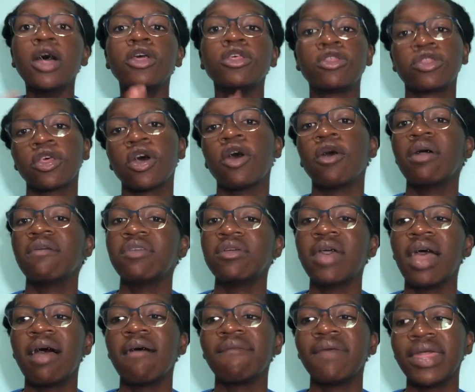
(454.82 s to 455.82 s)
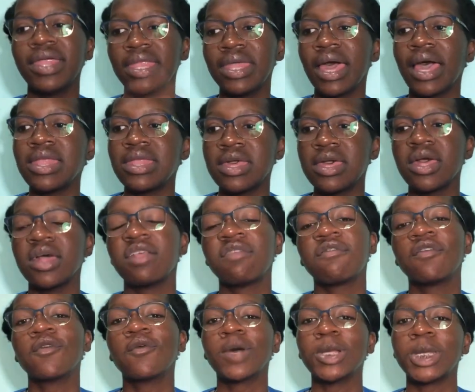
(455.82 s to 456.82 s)
So if you have any ideas
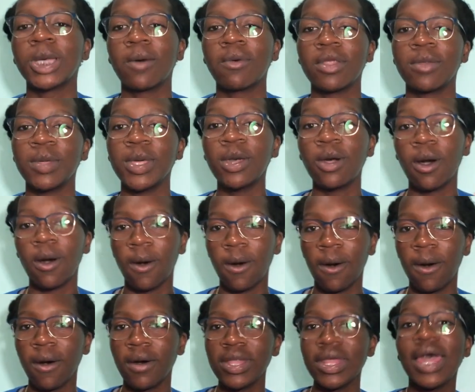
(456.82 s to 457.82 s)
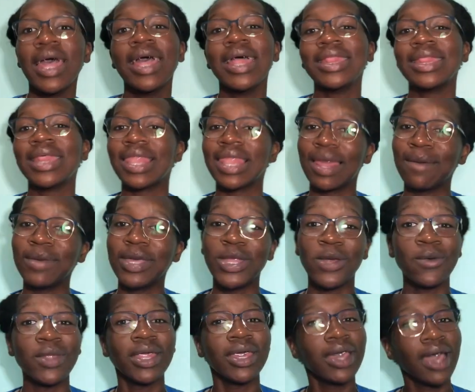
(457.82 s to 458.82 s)
for what y'all want to be called, then let me
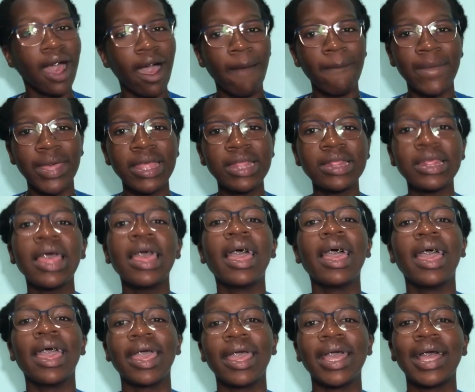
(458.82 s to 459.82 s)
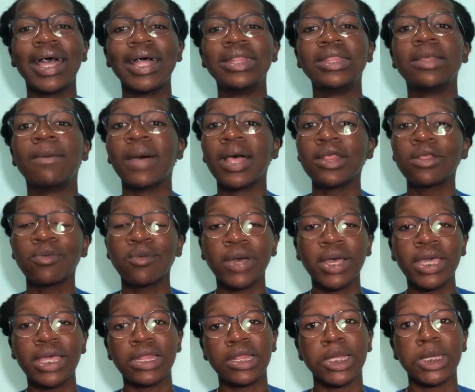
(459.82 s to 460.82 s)
know in the comments. And the best
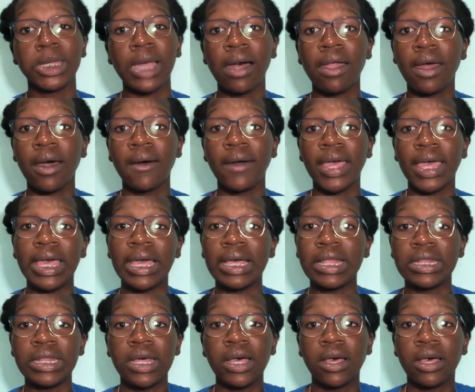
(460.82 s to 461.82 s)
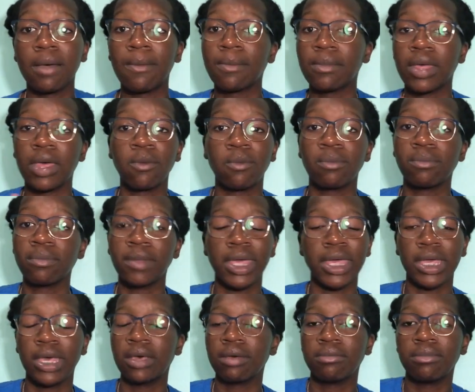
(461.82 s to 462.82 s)
one gets a shout out and
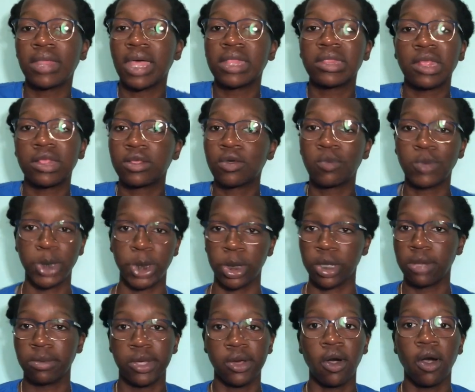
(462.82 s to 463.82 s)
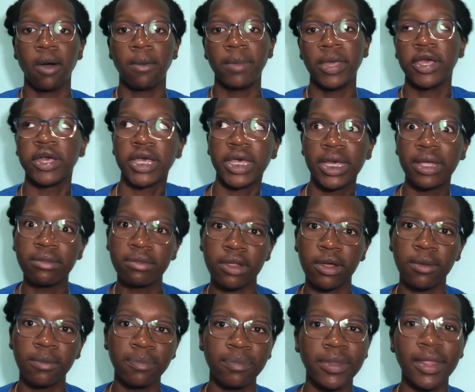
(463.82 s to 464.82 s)
that's what you're going to be called, period.
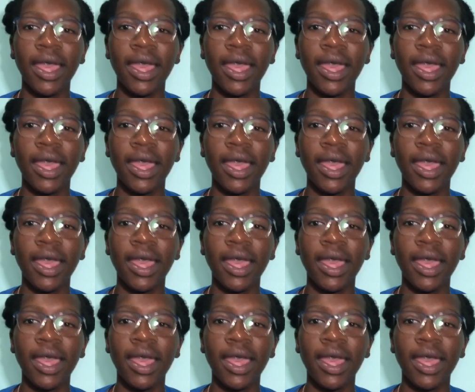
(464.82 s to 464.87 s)
So,